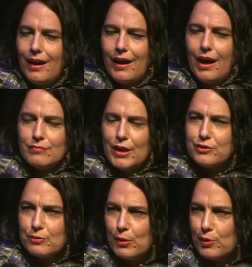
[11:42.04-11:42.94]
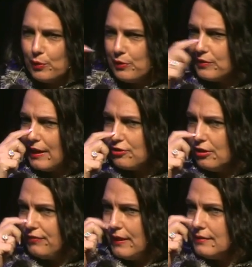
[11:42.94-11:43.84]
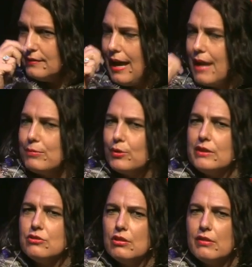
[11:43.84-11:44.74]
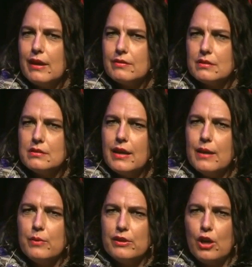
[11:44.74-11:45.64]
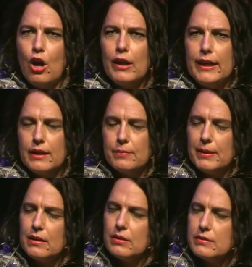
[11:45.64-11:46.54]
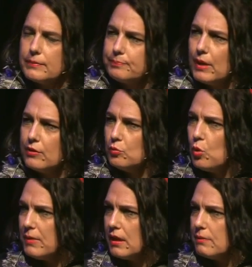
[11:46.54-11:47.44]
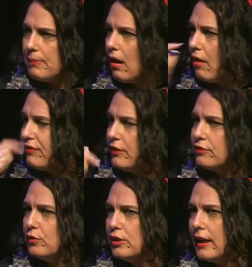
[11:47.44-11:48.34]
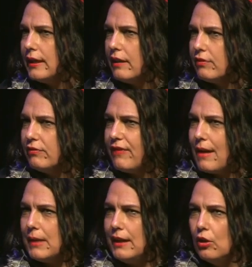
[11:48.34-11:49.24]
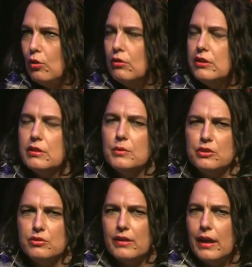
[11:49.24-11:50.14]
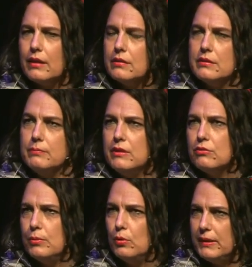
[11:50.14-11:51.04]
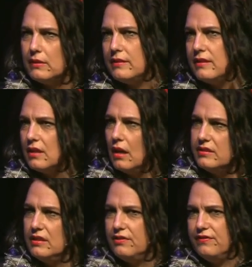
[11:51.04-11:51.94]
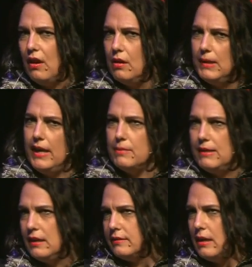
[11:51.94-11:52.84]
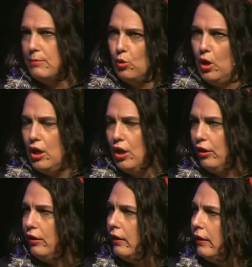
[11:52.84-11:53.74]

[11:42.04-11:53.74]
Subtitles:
I wrote a book called The Sexual Offences Handbook in 2010 with a colleague, because as a woman at the bar, first of all, you get given family law, and you don't want to do that because it's miserable, because there's an identifiable enemy, it's him or her.